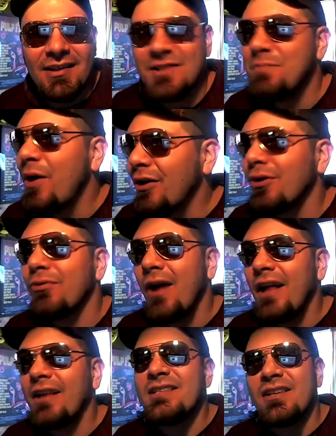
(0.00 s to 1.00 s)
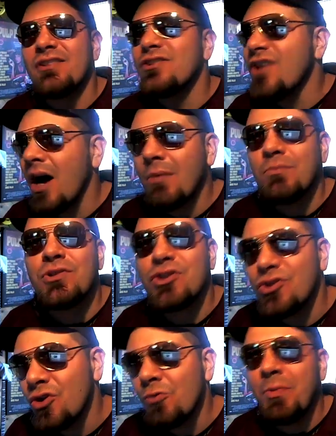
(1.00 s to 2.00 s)
Because Bill O'Reilly's a dumb,
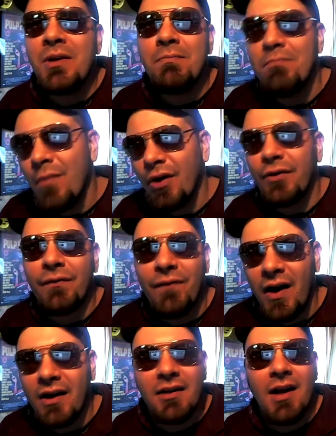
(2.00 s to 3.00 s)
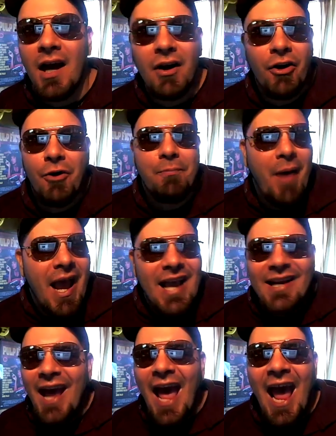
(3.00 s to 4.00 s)
stupid, motherfucking, I don't know,
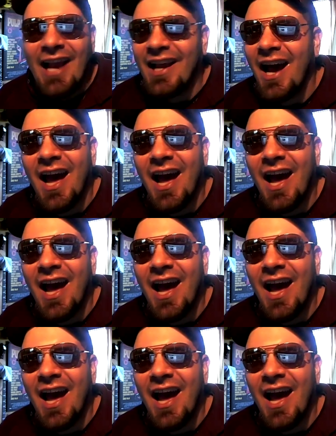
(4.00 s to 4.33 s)
paid hack.